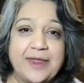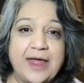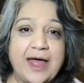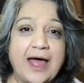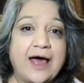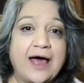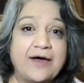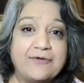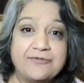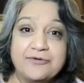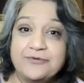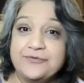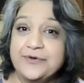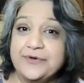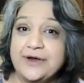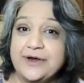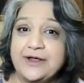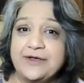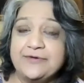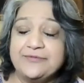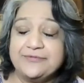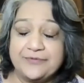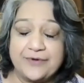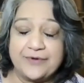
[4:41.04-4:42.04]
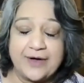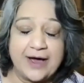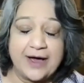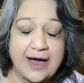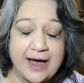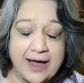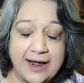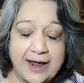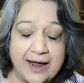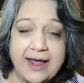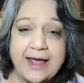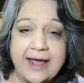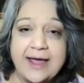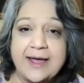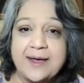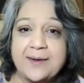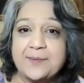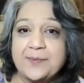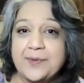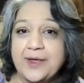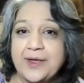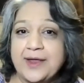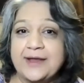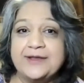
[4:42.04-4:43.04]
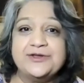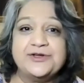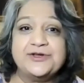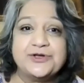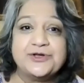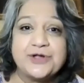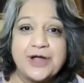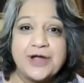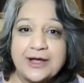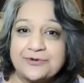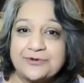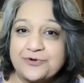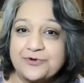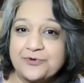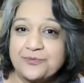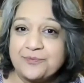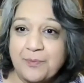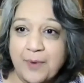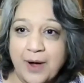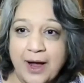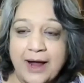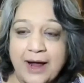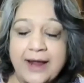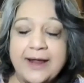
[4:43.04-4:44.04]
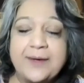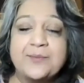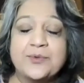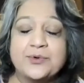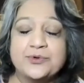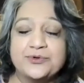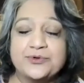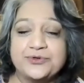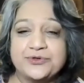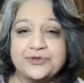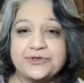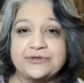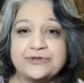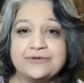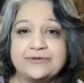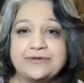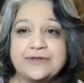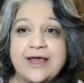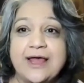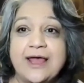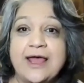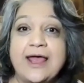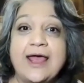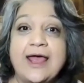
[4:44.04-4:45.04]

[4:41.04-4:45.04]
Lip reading: However, if I am in charge of my emotions